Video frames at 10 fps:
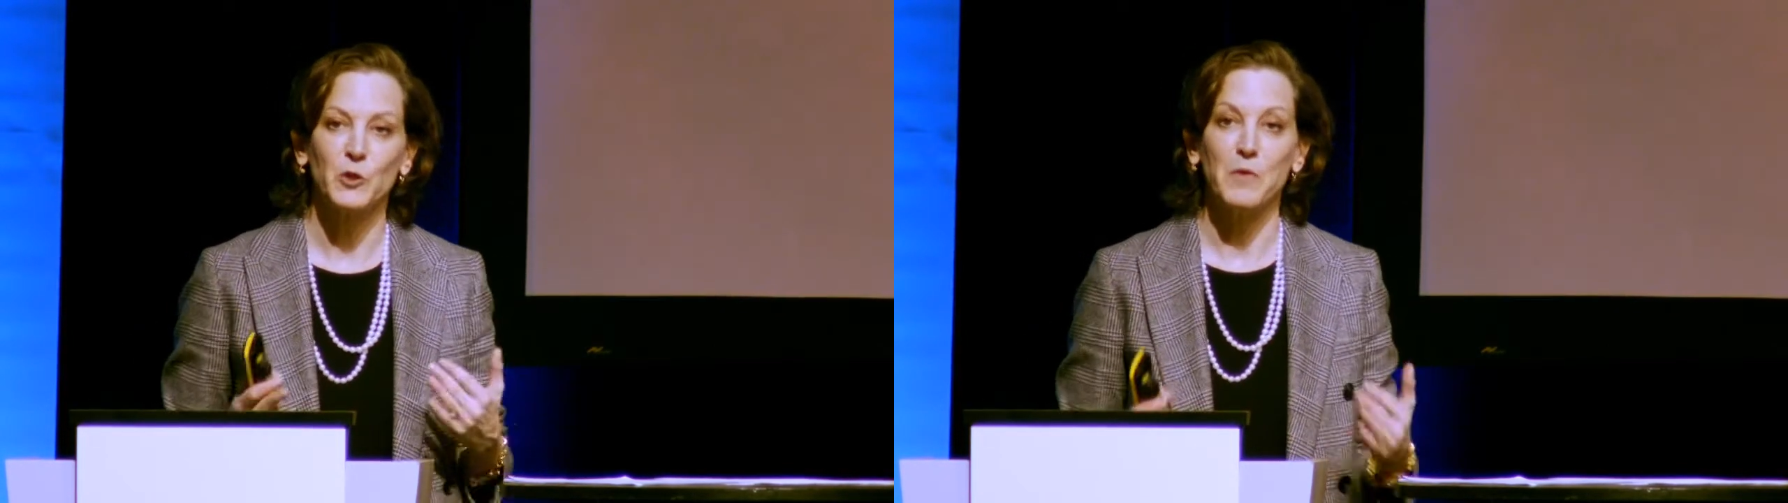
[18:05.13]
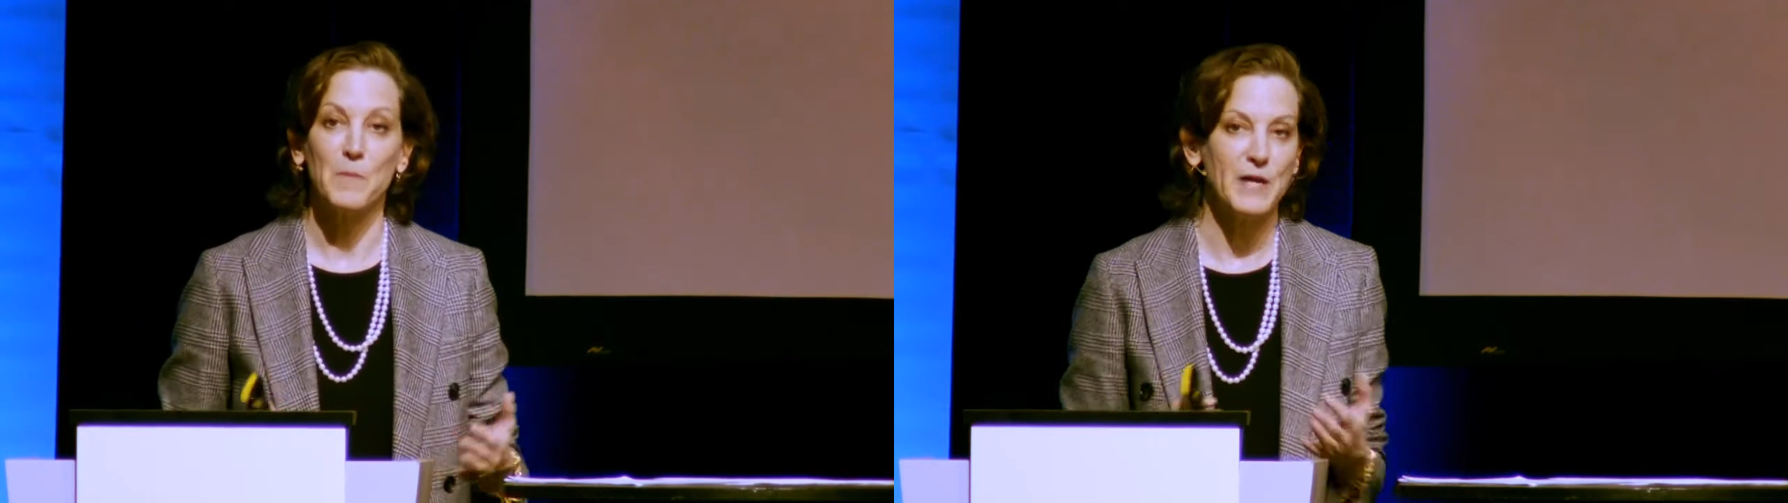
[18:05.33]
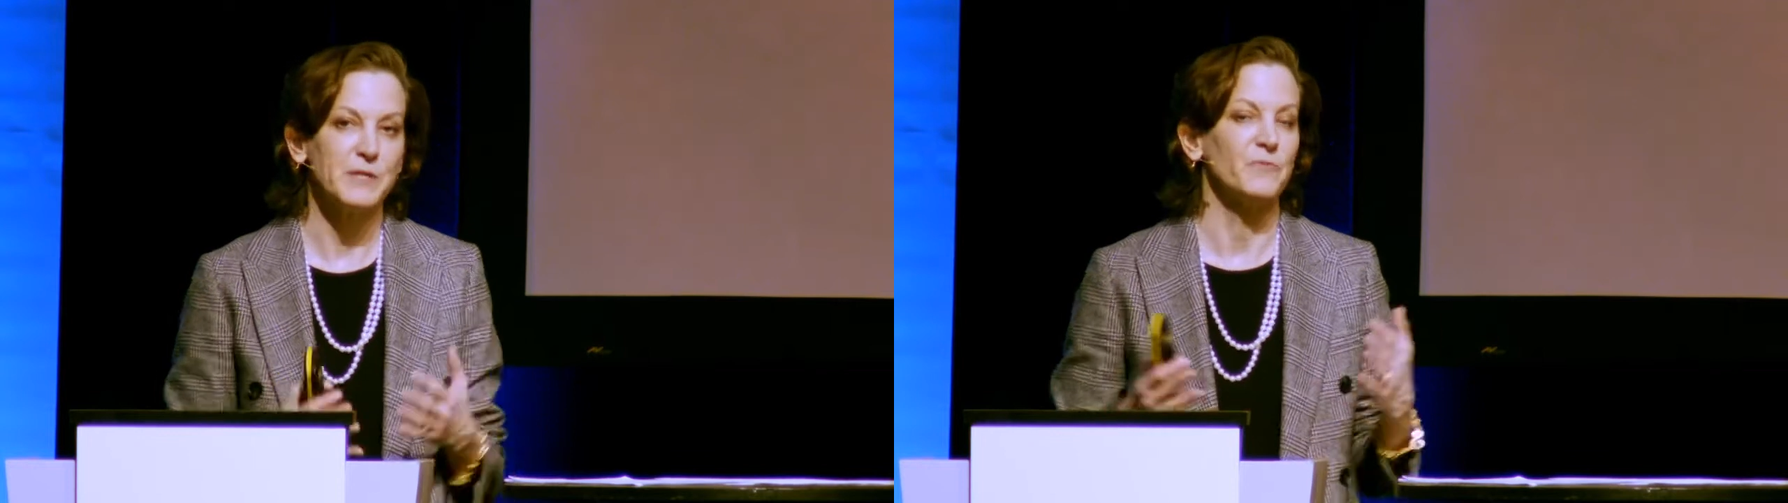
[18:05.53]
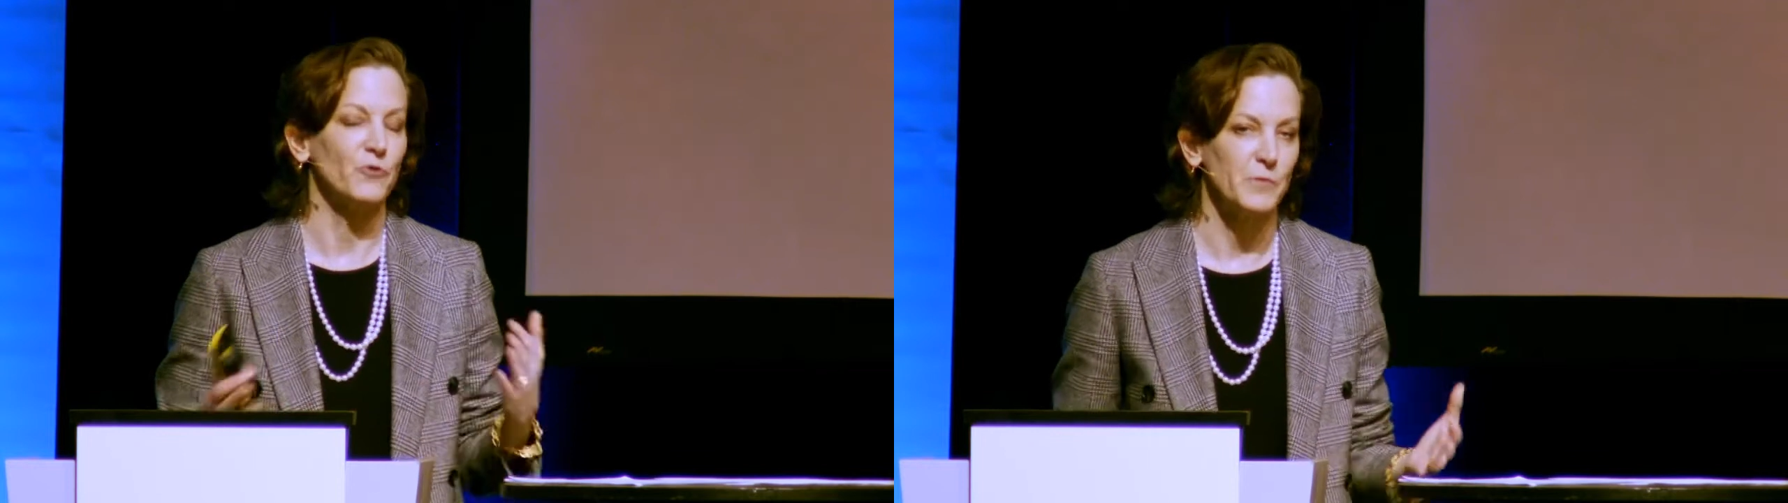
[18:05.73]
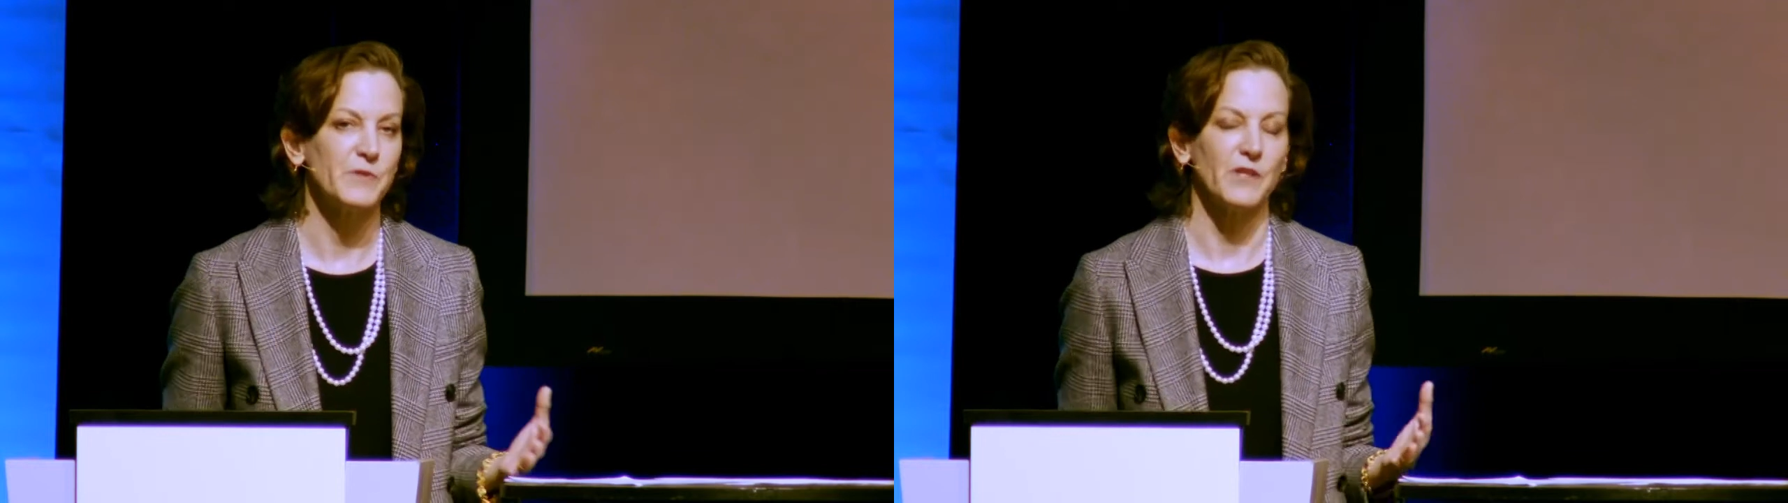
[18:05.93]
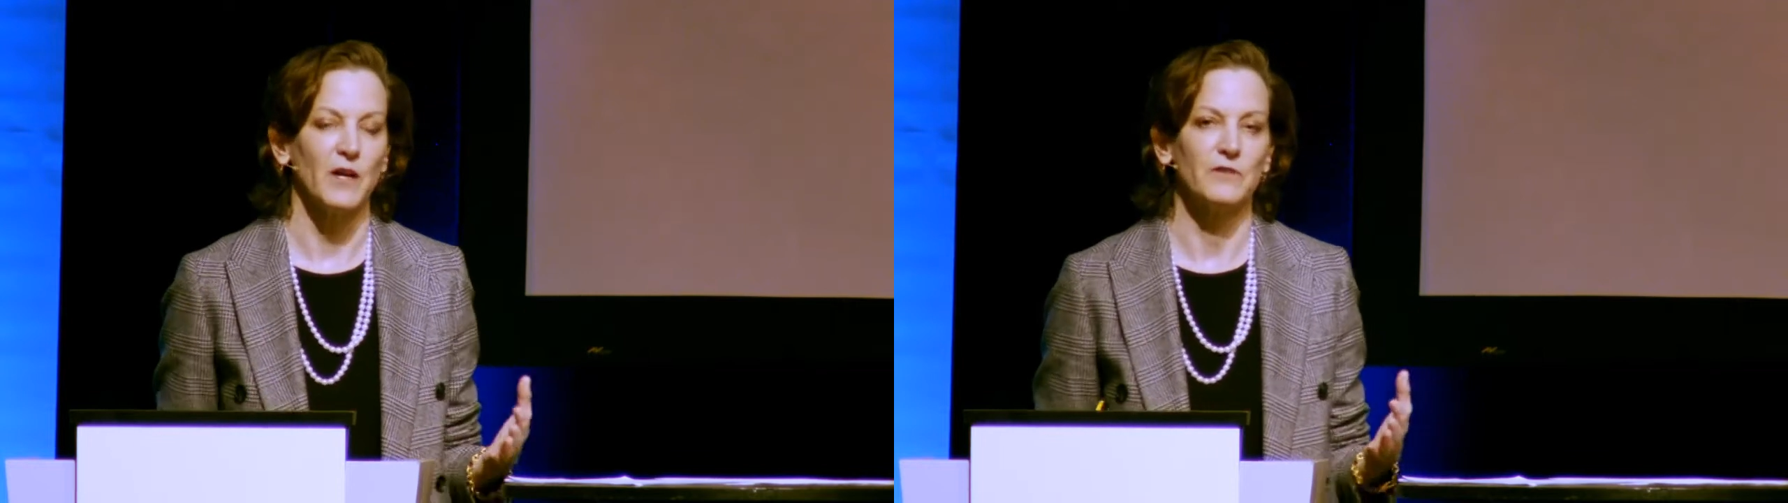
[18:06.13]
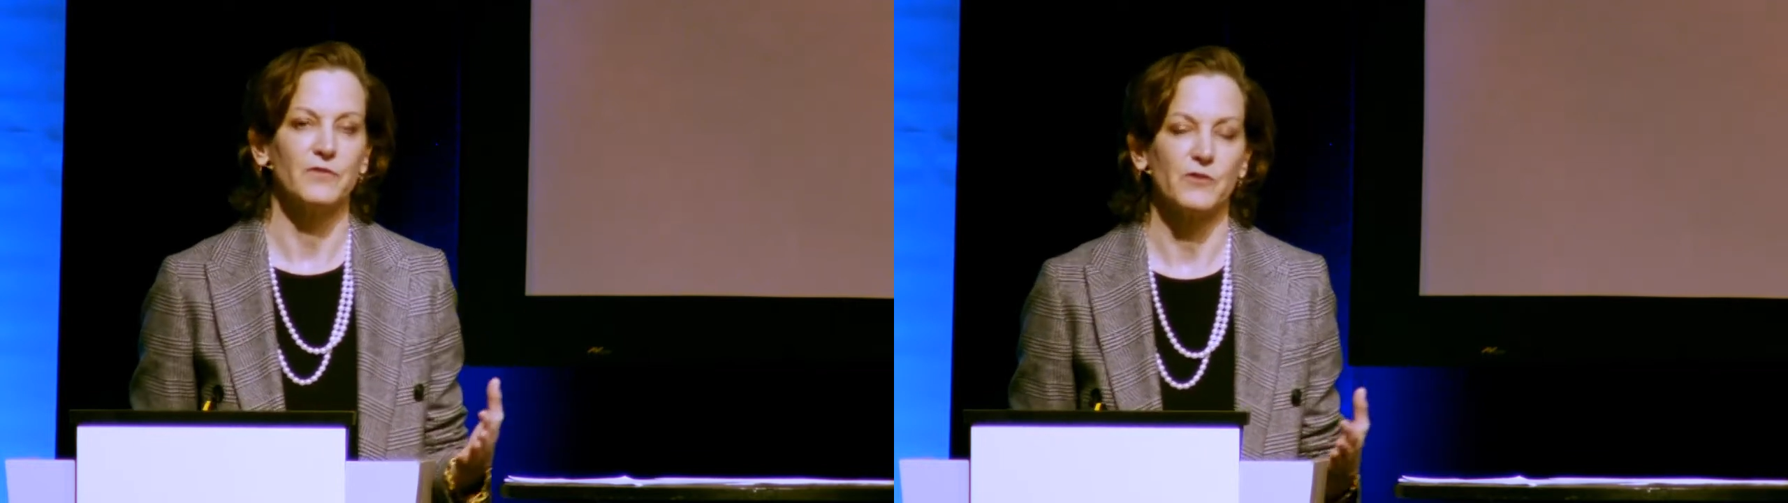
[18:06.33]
momentum for himself.